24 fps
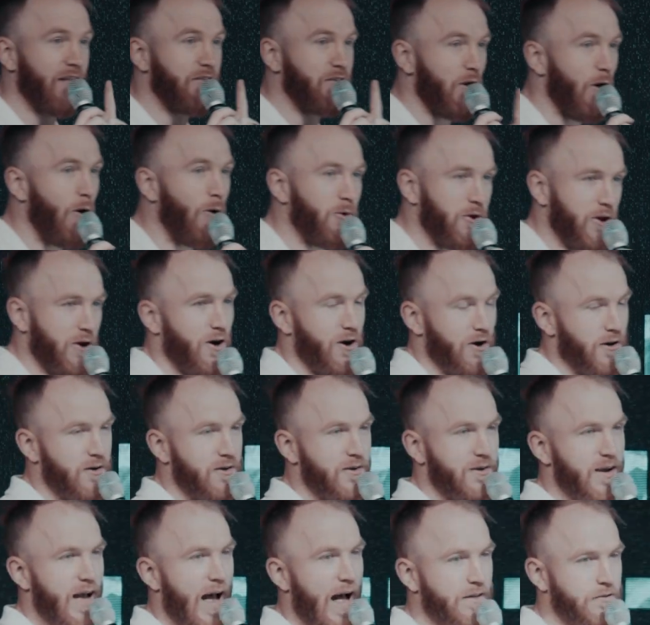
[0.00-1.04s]
told her,
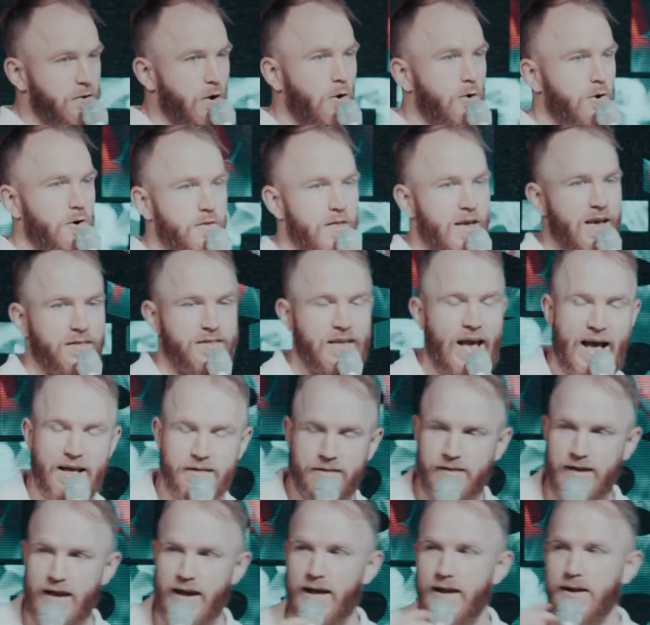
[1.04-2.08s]
I told her this I
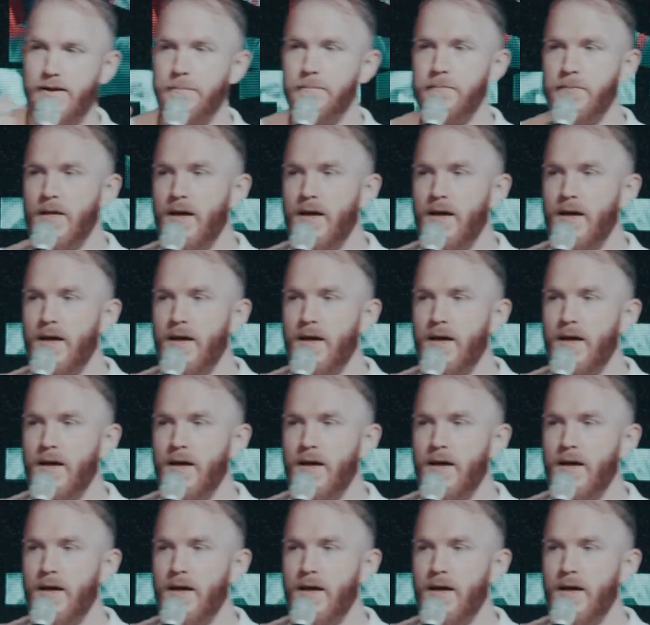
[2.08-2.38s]
said,